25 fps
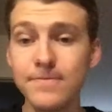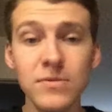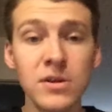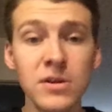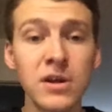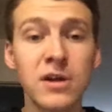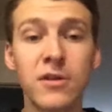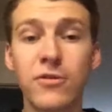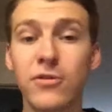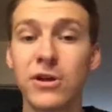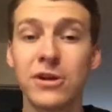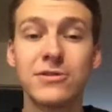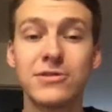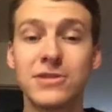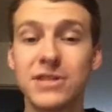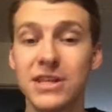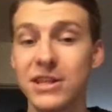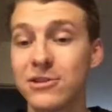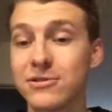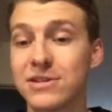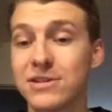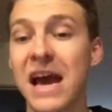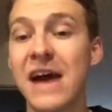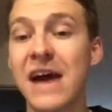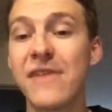There's
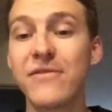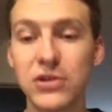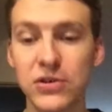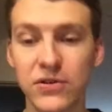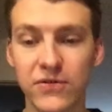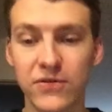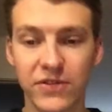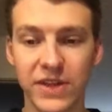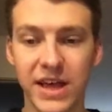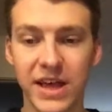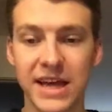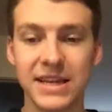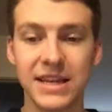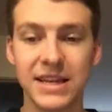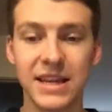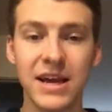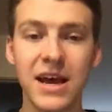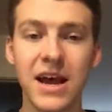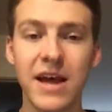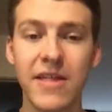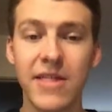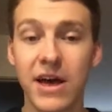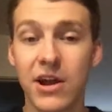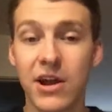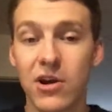avenues for that
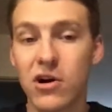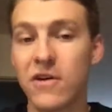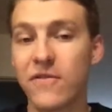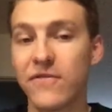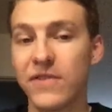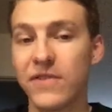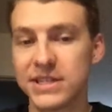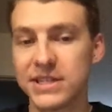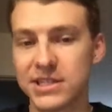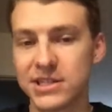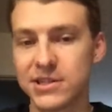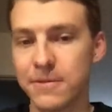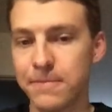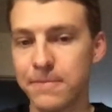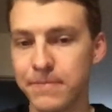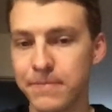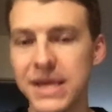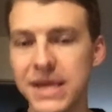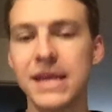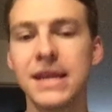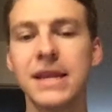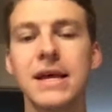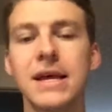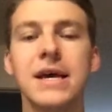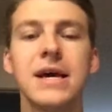offense to
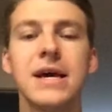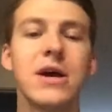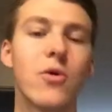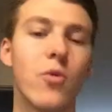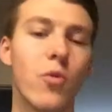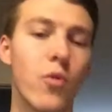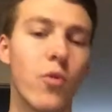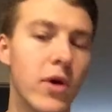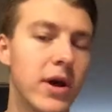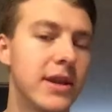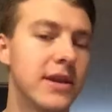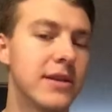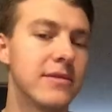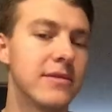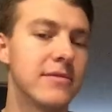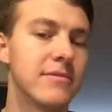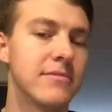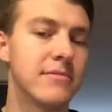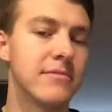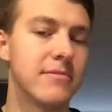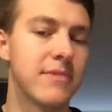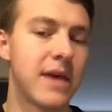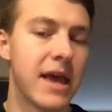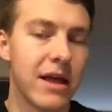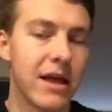beat what
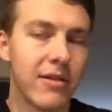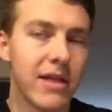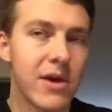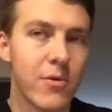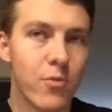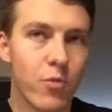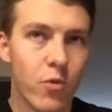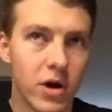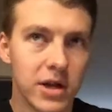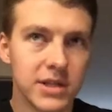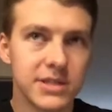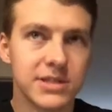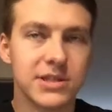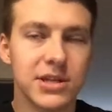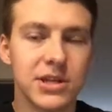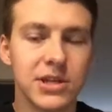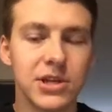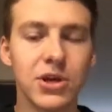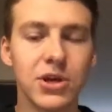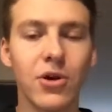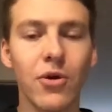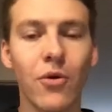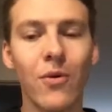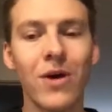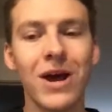LA wants to
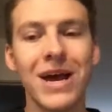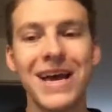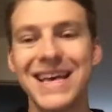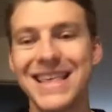do.